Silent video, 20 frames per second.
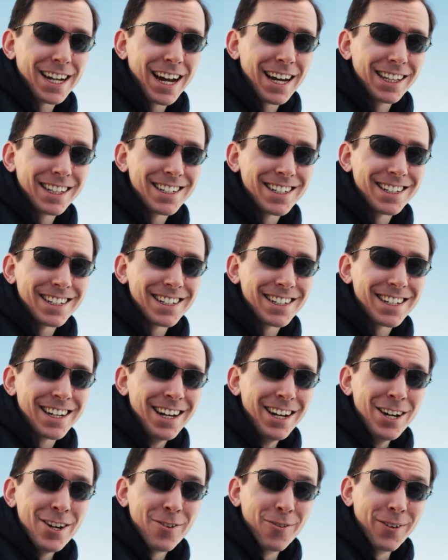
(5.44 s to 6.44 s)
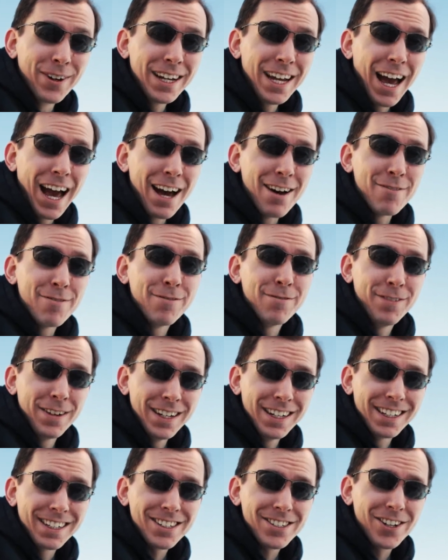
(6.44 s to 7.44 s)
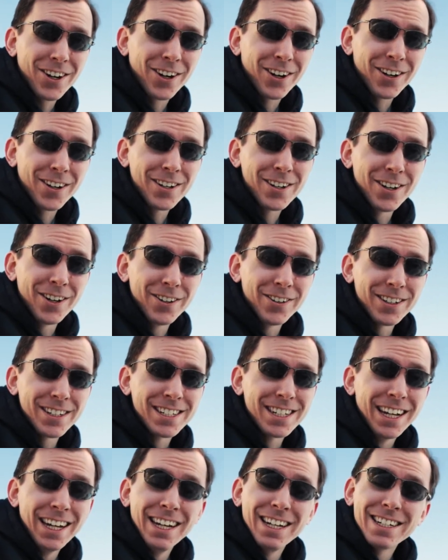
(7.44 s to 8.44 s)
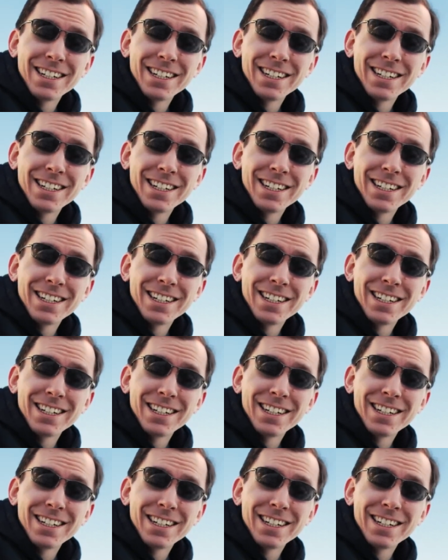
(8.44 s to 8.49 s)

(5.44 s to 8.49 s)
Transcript: Analysis. We have finished our notes.